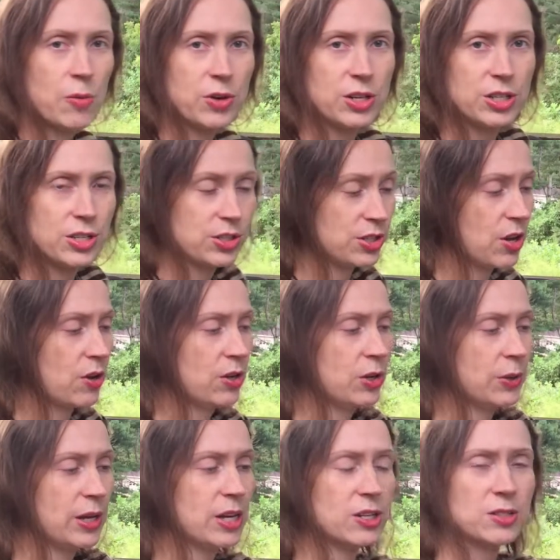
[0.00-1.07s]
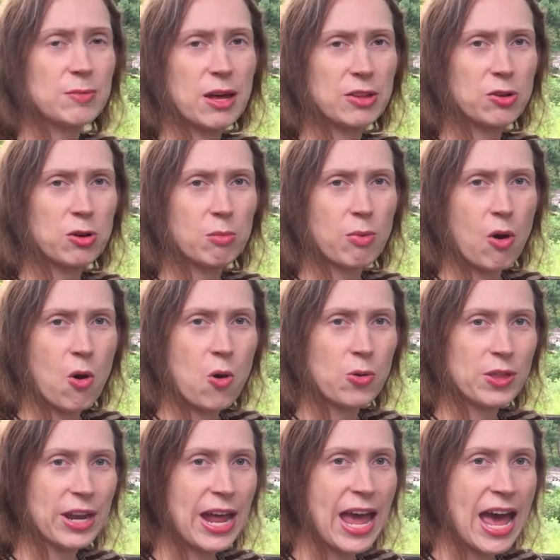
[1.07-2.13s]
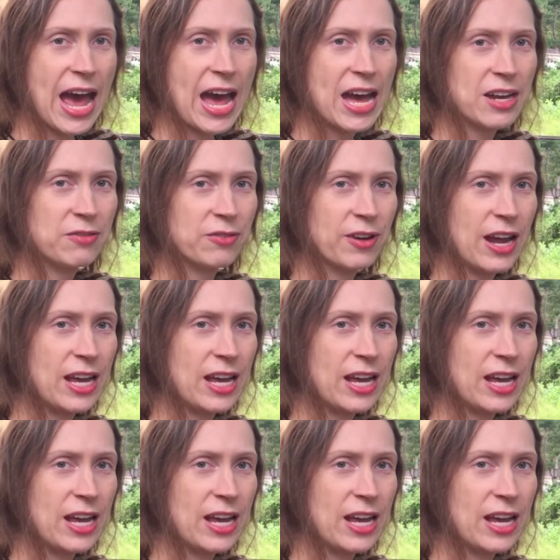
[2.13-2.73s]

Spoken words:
I wanted to show you, here's my little bowl that I had